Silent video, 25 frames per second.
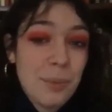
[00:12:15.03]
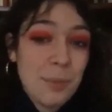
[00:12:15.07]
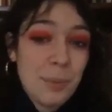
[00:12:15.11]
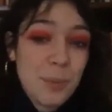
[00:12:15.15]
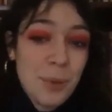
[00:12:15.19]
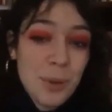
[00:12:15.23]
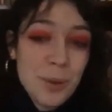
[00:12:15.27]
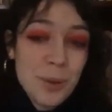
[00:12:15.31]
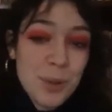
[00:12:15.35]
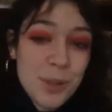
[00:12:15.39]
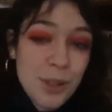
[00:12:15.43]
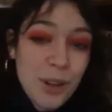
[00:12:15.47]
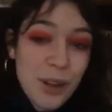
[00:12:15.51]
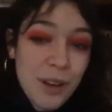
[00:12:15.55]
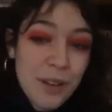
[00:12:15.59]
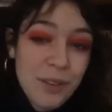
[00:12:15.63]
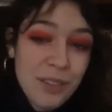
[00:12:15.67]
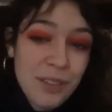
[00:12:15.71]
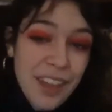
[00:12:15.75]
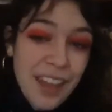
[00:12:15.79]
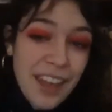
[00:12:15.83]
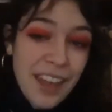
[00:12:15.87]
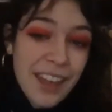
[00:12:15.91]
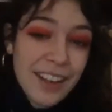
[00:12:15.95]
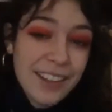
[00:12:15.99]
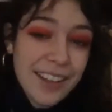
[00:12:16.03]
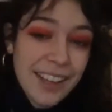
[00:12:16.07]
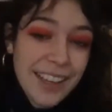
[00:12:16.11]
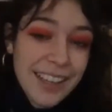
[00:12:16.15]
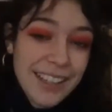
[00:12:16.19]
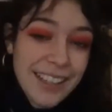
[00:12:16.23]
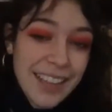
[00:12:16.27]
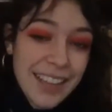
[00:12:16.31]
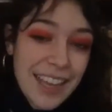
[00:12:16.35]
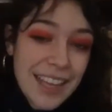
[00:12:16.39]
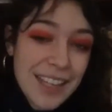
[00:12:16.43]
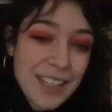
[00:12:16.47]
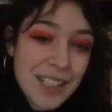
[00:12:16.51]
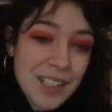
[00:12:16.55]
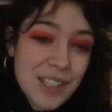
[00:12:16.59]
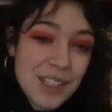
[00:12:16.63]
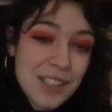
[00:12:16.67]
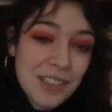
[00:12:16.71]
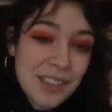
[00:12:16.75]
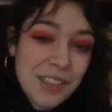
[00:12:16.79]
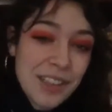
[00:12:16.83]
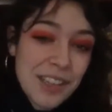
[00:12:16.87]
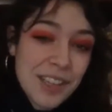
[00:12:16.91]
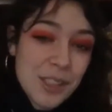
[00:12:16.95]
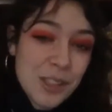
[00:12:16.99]
boost off that like
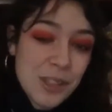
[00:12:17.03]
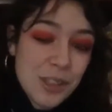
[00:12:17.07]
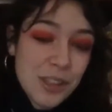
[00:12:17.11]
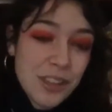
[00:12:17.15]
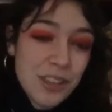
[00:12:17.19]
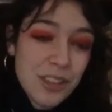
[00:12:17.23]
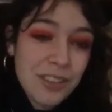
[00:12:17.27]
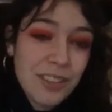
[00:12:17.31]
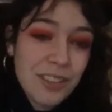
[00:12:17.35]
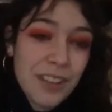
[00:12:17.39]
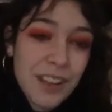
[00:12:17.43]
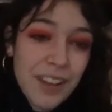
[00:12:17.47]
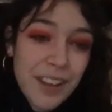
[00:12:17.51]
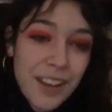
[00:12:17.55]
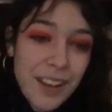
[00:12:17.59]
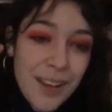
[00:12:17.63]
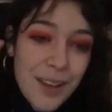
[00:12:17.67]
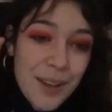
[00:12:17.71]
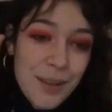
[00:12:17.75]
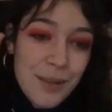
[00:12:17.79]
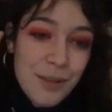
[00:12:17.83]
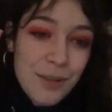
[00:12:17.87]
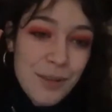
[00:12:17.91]
installation for